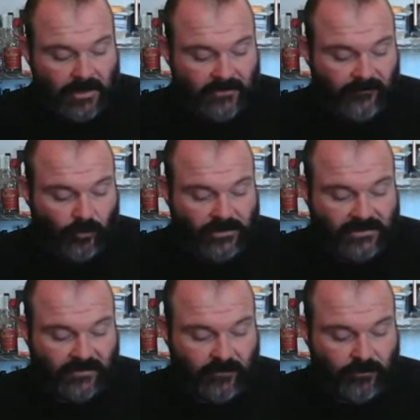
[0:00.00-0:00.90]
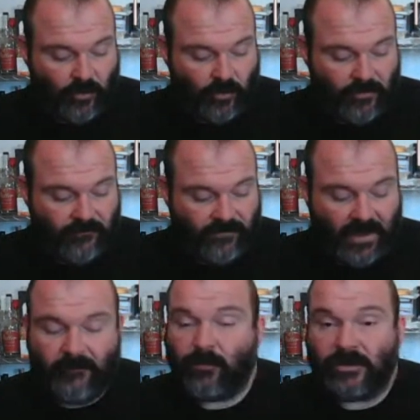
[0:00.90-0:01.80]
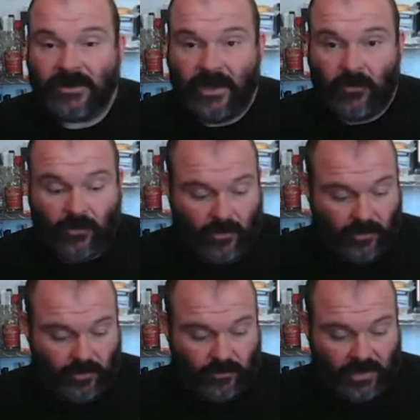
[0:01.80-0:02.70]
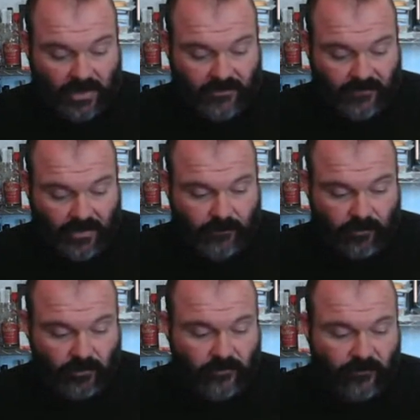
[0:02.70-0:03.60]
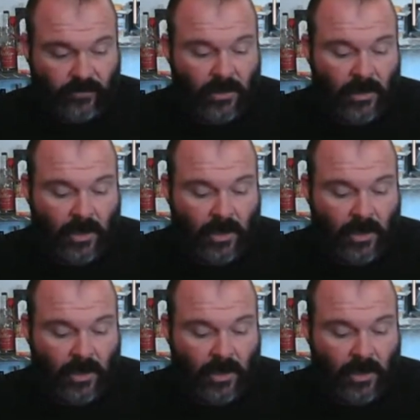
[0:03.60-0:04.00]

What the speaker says: It is 47.5% alcohol, or 95 proof.